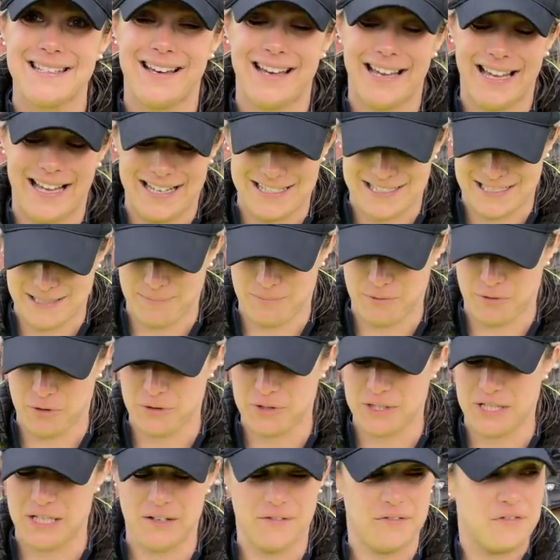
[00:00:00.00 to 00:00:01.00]
I actually bought
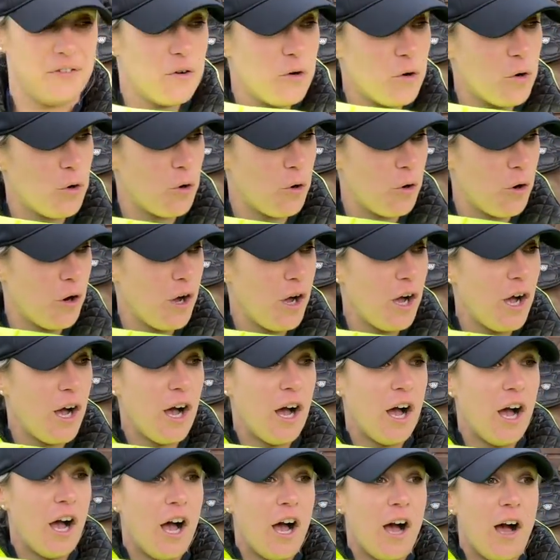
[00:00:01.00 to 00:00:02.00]
it for
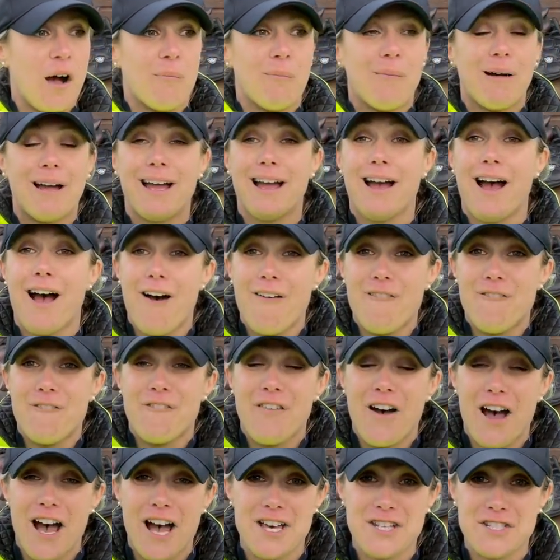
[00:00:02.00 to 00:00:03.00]
my
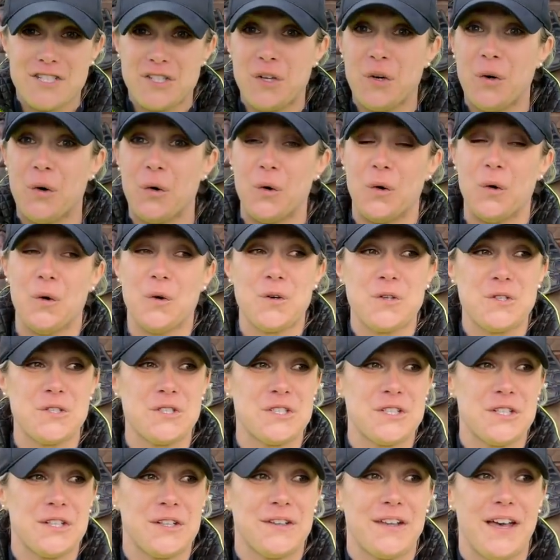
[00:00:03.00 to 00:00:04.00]
first horse
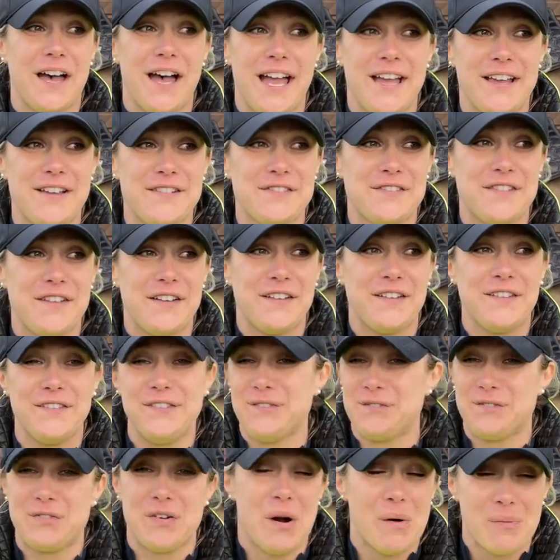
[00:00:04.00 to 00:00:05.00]
that I've
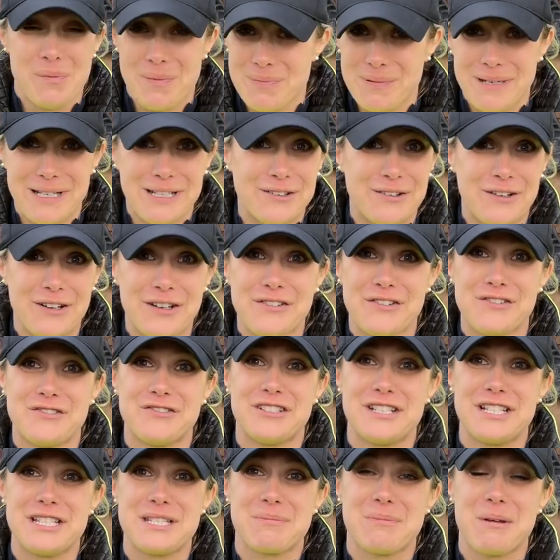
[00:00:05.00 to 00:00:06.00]
probably not even
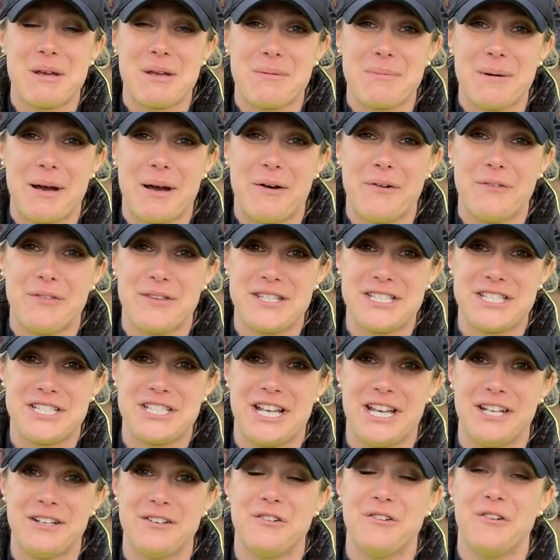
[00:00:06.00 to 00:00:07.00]
really spoke about on this
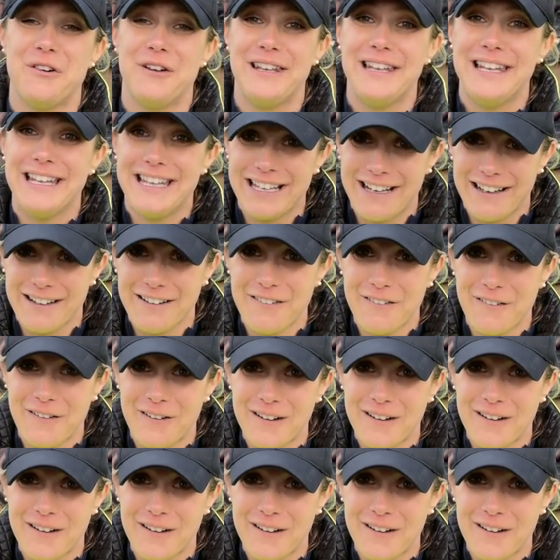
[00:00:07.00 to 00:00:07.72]
channel, Leo.